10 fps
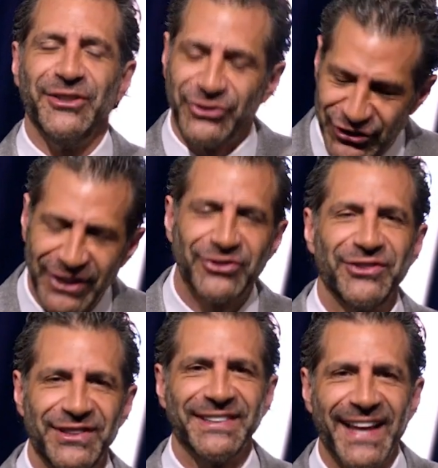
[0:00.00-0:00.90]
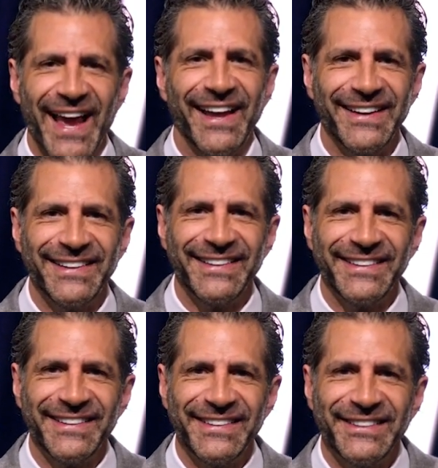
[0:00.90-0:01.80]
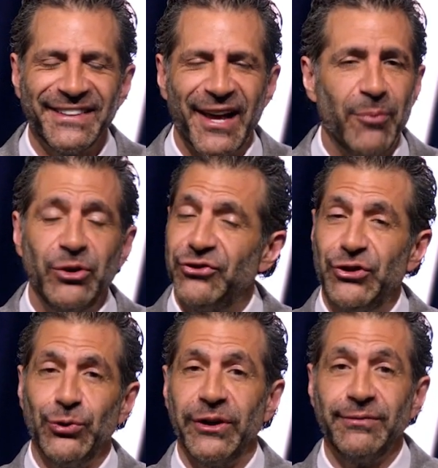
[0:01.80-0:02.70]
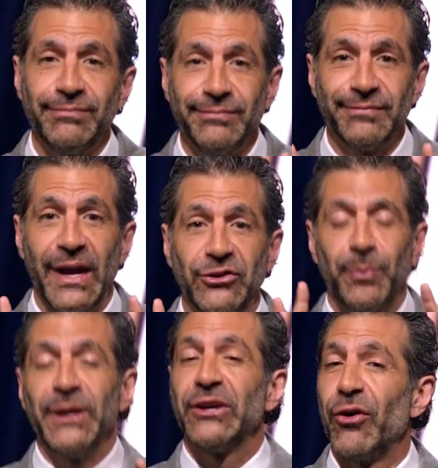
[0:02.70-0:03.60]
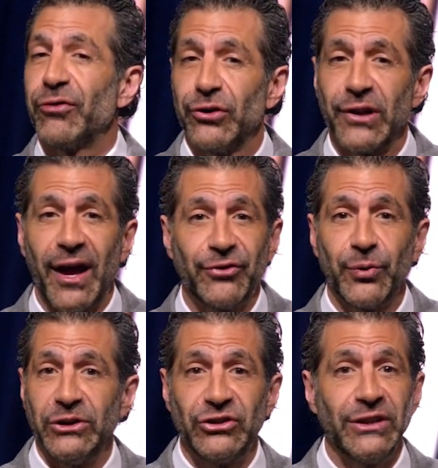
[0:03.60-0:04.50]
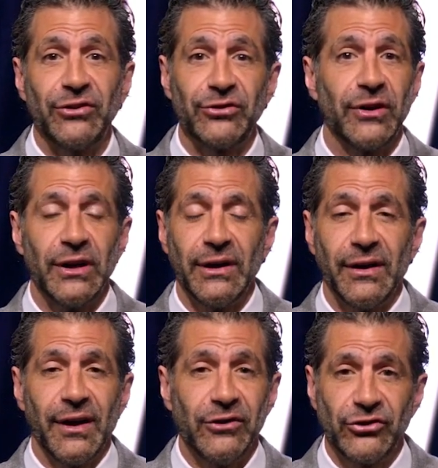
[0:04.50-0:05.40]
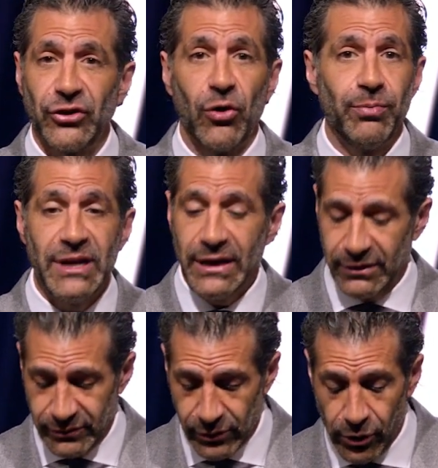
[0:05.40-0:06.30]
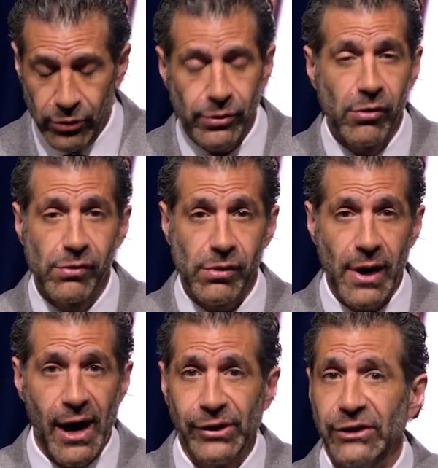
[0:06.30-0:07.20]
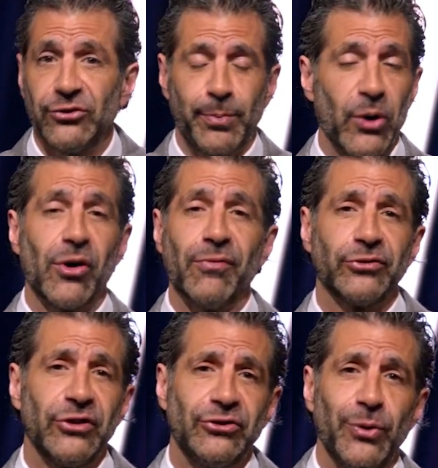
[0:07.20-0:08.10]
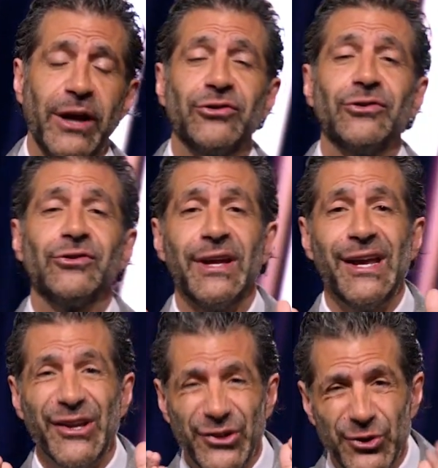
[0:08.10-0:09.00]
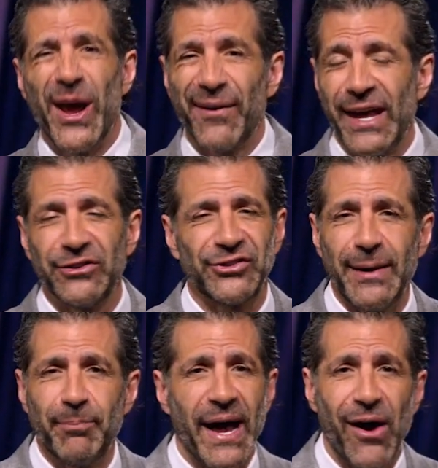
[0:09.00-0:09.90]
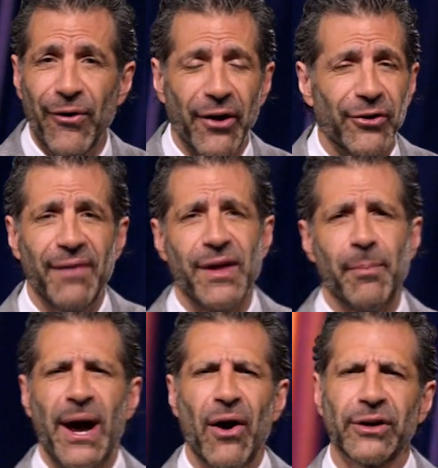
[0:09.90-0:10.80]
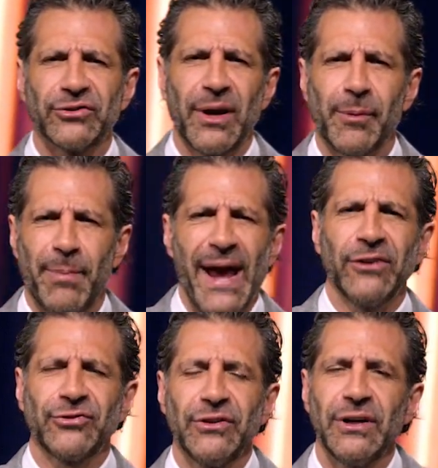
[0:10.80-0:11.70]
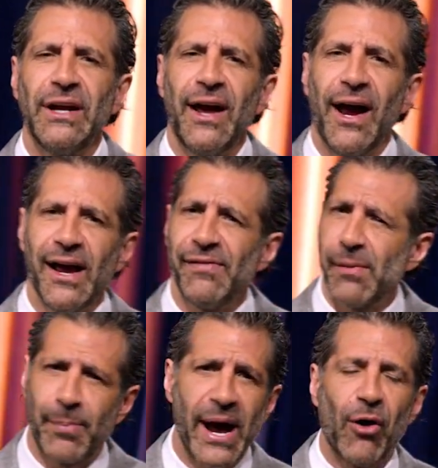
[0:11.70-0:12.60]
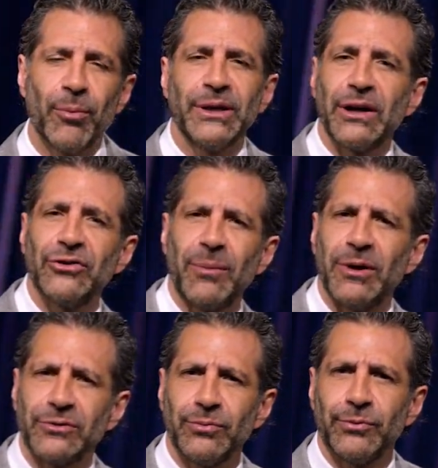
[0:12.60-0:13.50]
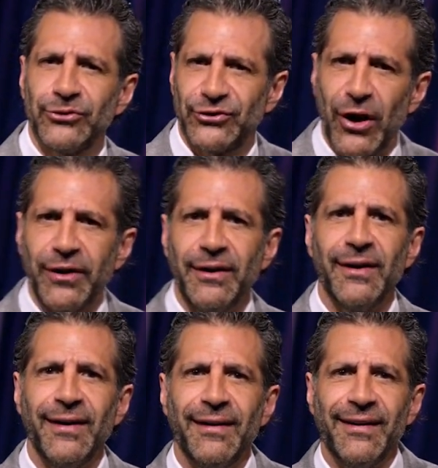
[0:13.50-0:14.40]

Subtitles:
because Jesus did that. I'm just doing and speaking over your life the way Jesus has shown me and how he spoke over situations. You have that same power. I don't have that power because I'm a pastor. I got that power because I'm a son